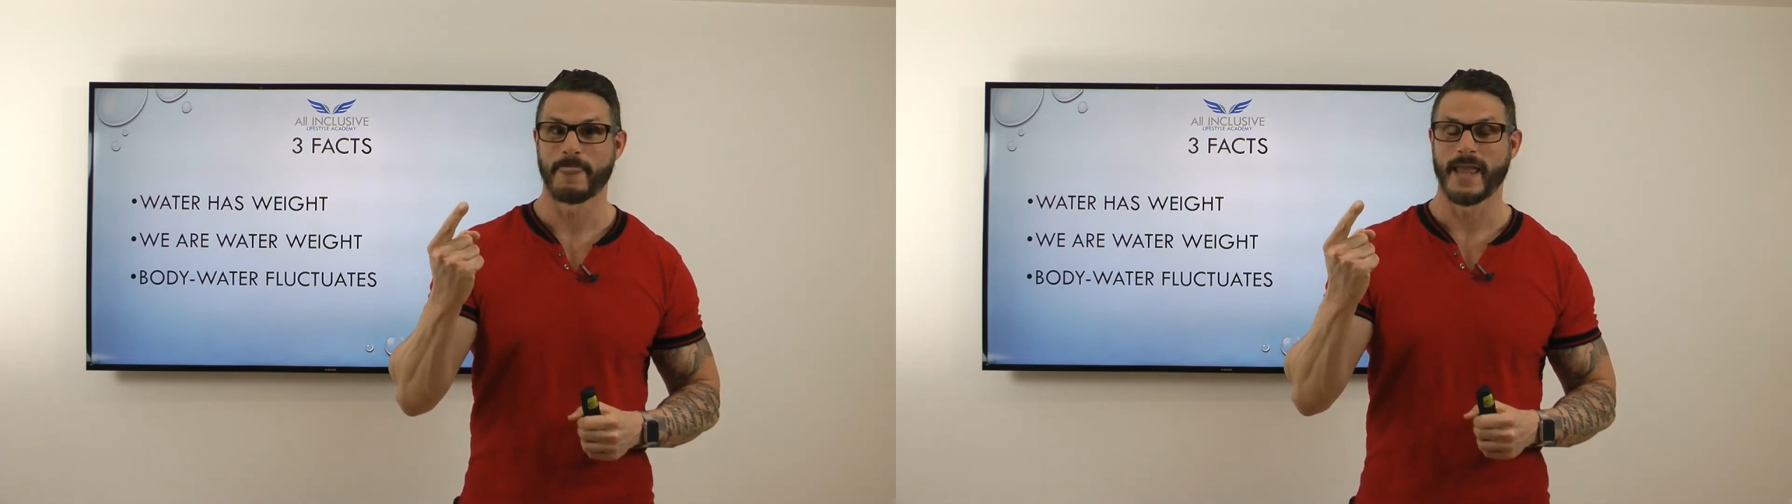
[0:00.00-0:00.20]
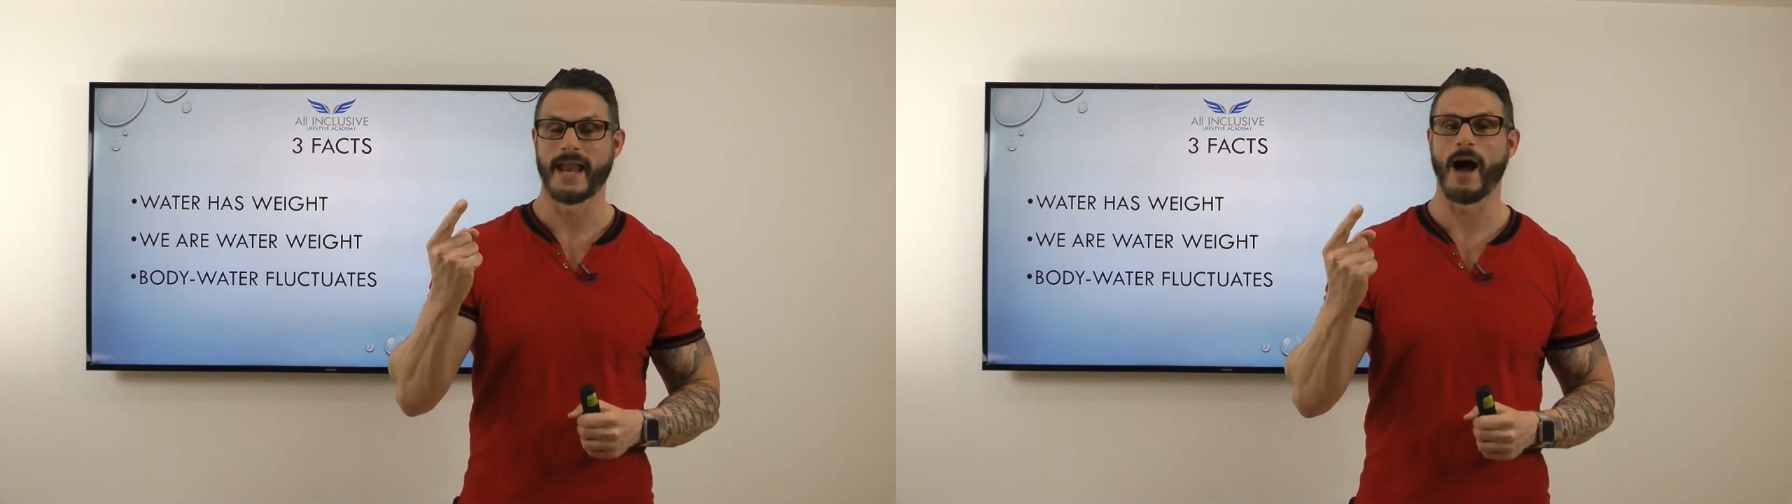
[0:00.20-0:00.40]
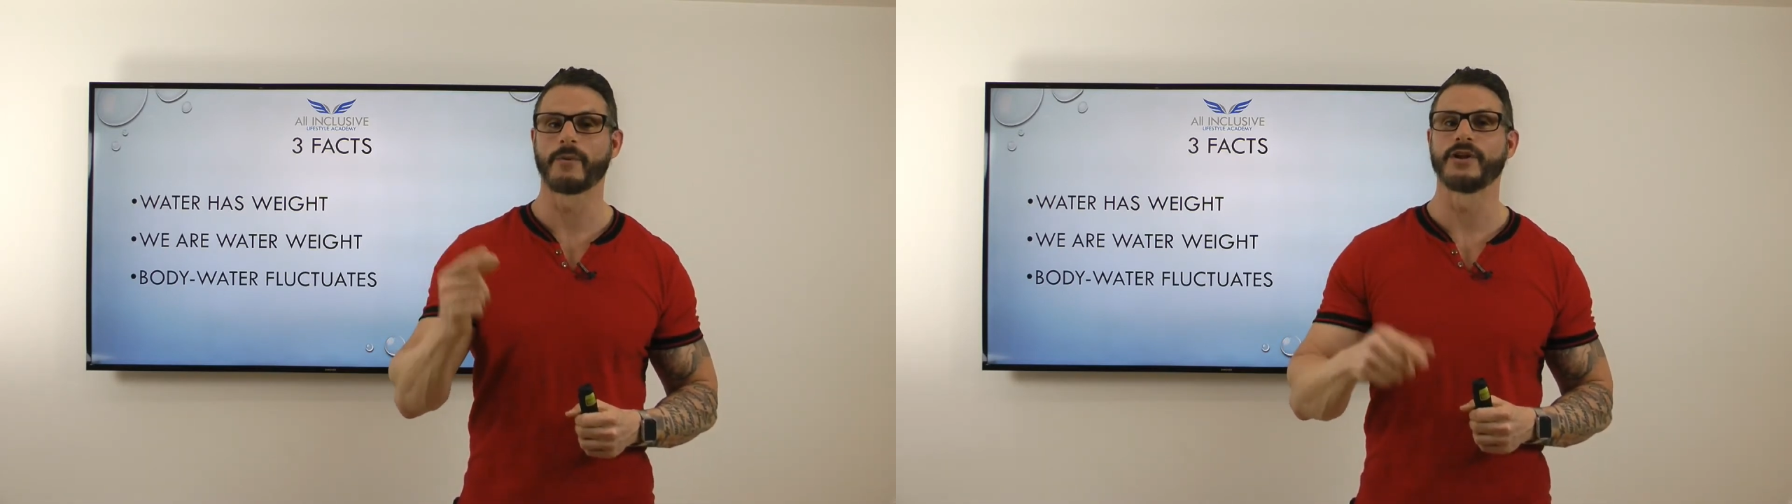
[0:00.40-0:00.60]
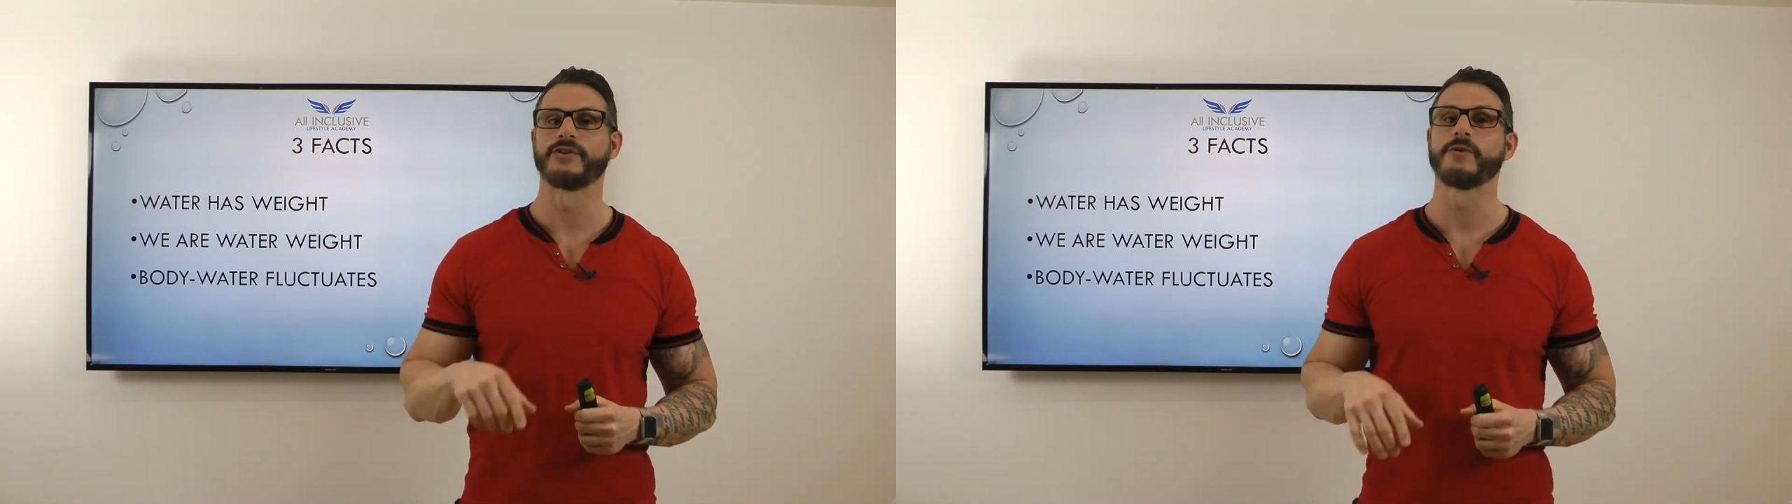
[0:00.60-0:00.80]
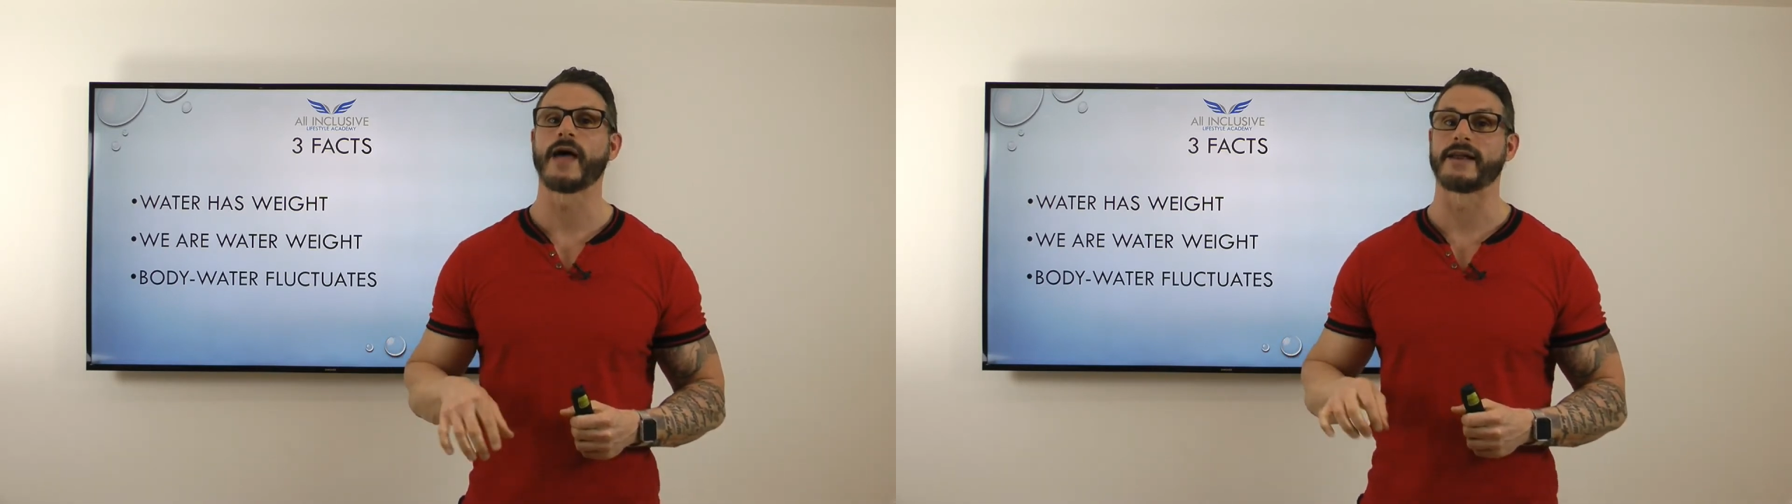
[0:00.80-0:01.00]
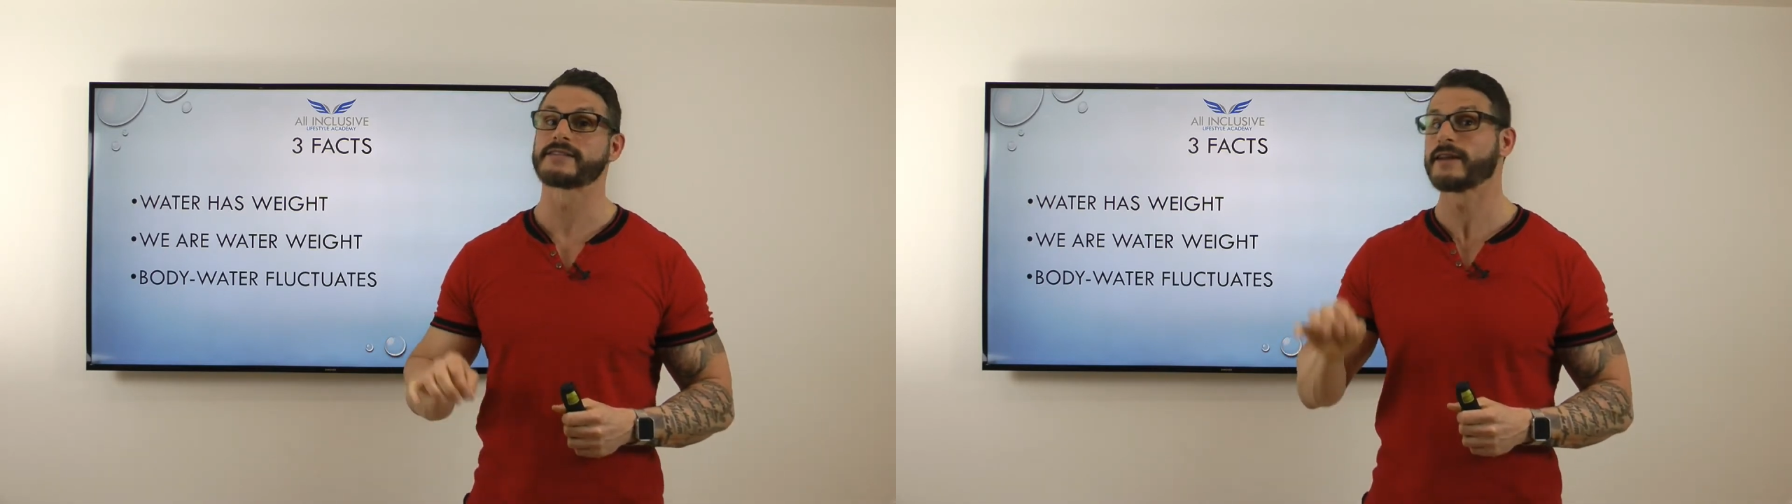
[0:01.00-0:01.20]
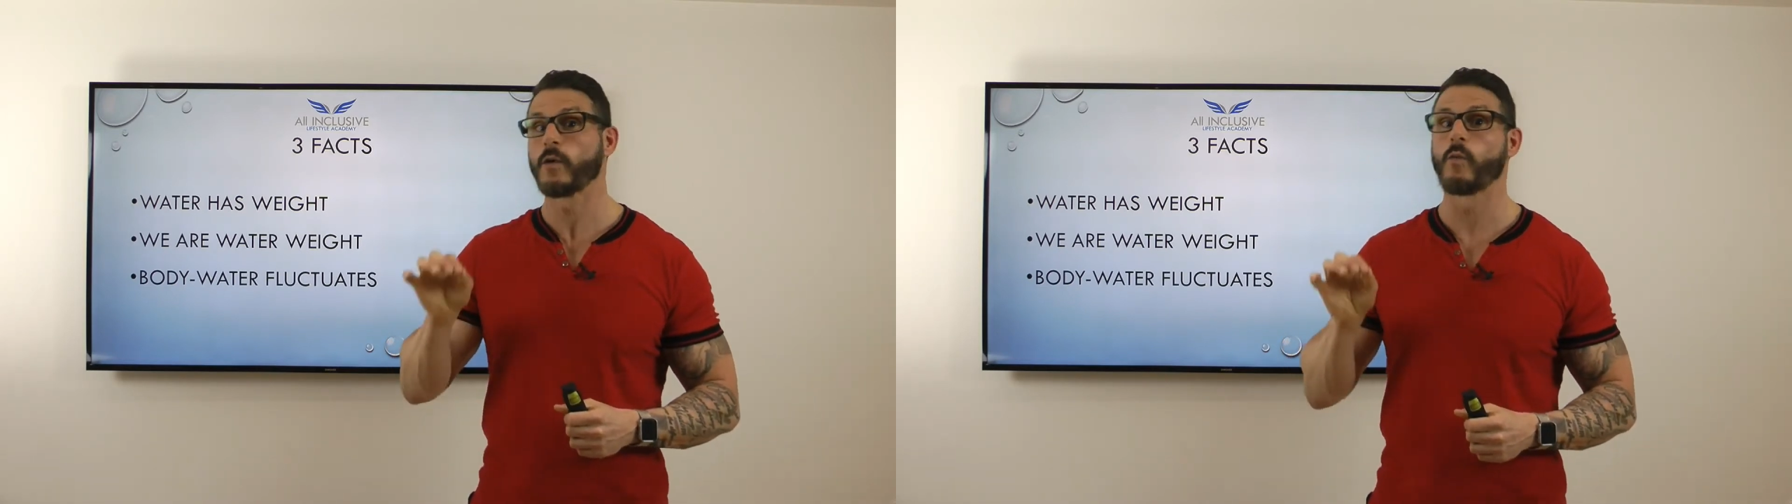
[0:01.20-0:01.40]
And how I'm going to do that is I'm going to